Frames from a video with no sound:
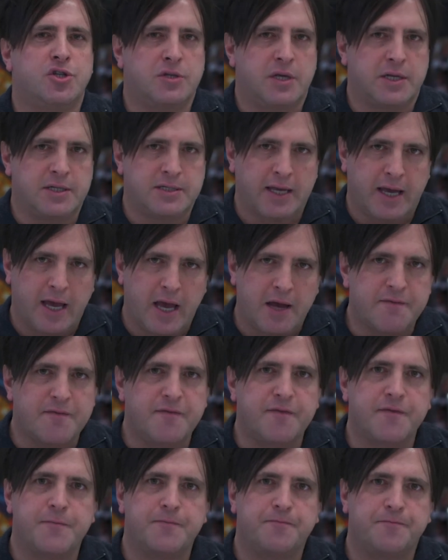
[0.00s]
you need to
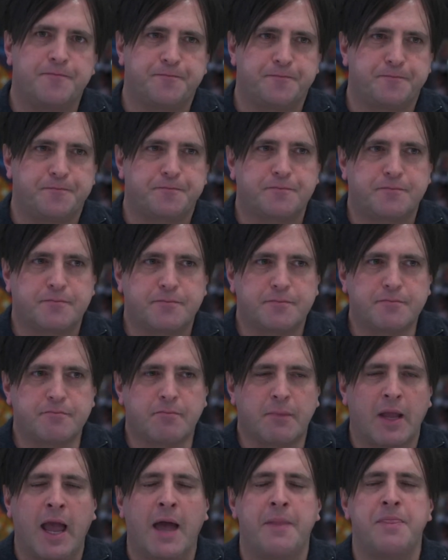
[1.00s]
have,
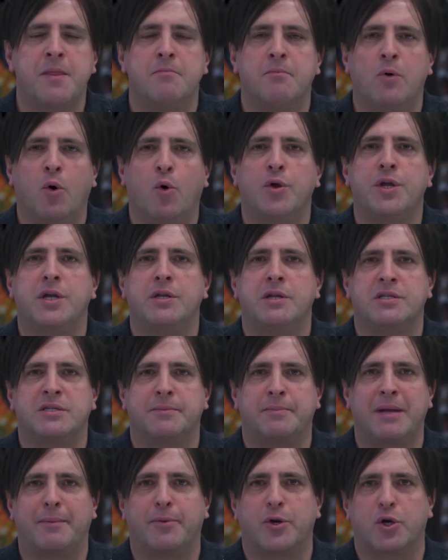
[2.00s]
and the more you need to
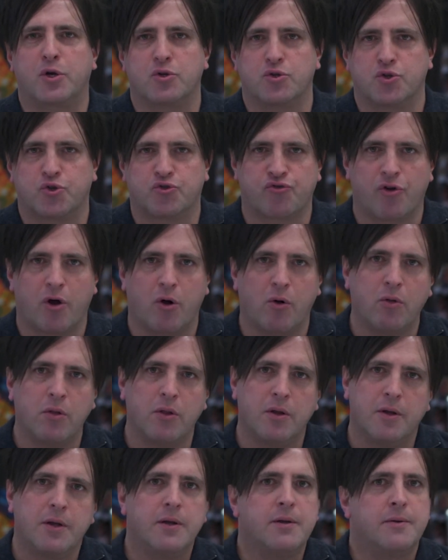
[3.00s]
be able to
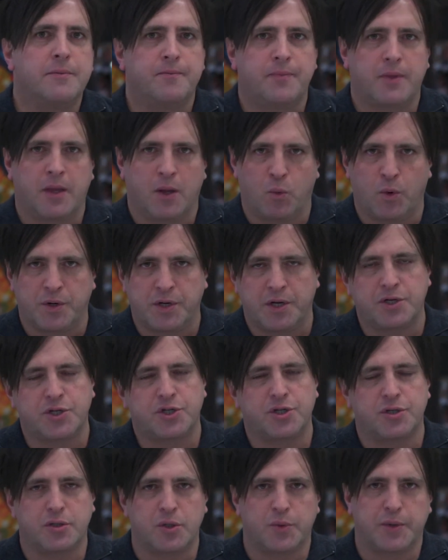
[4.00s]
control what it is
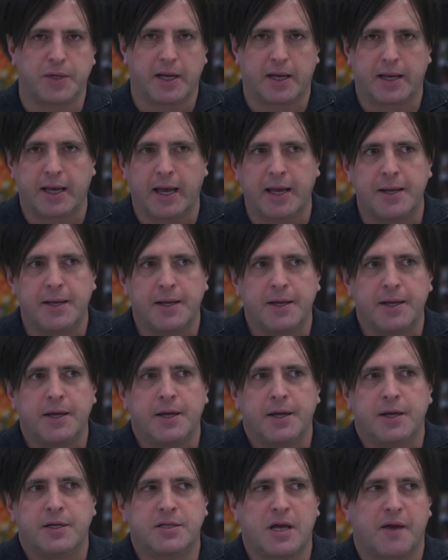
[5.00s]
you're doing. Okay,
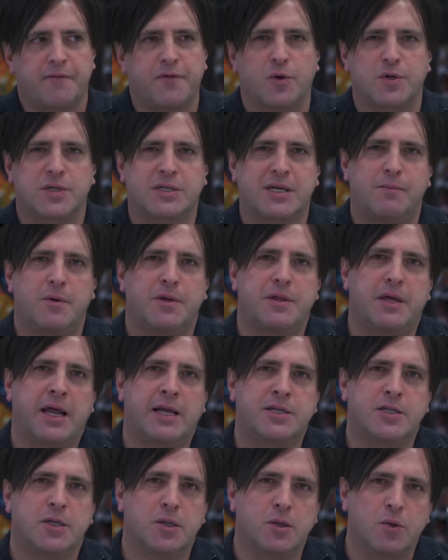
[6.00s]
so if you're someone that
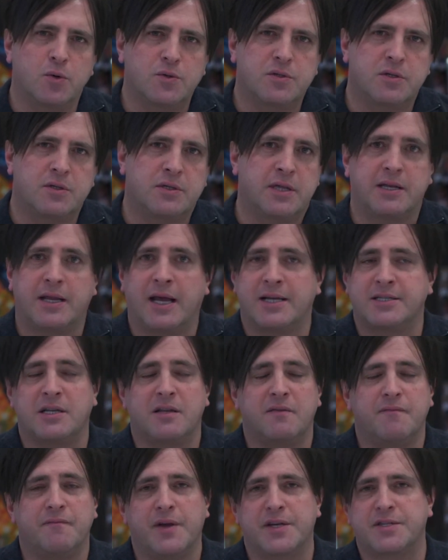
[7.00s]
hasn't
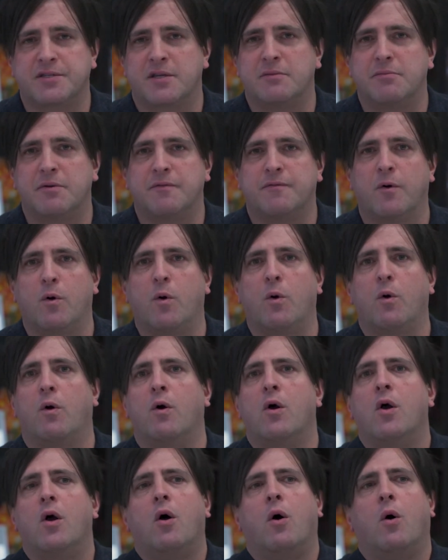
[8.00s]
invested
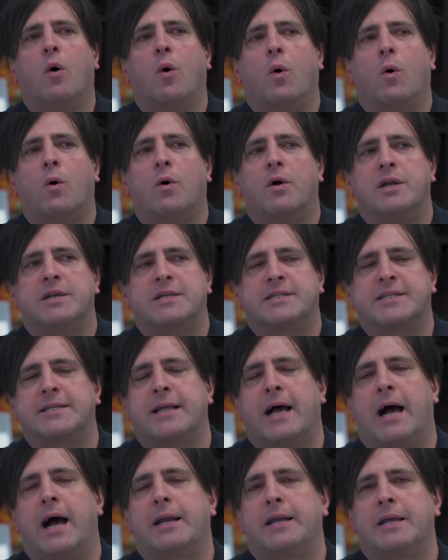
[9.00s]
before, or is
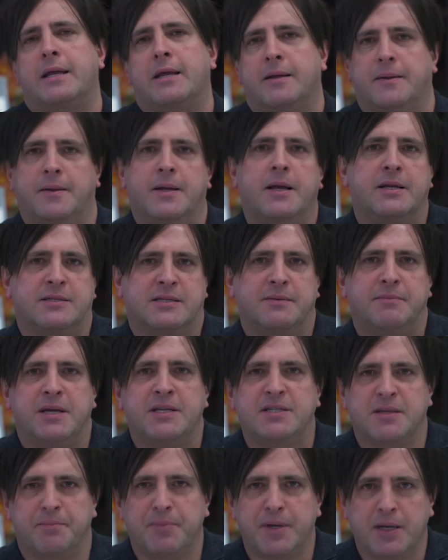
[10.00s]
starting is
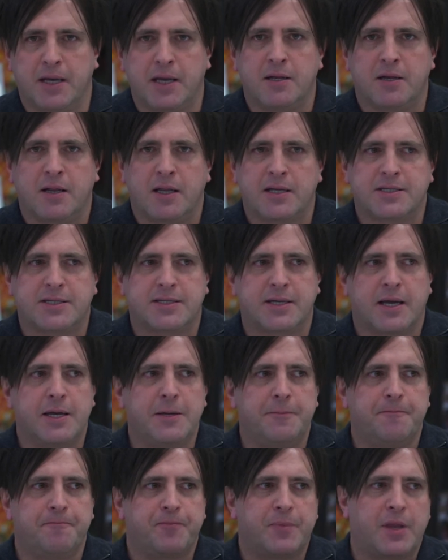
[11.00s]
a beginner, let's say,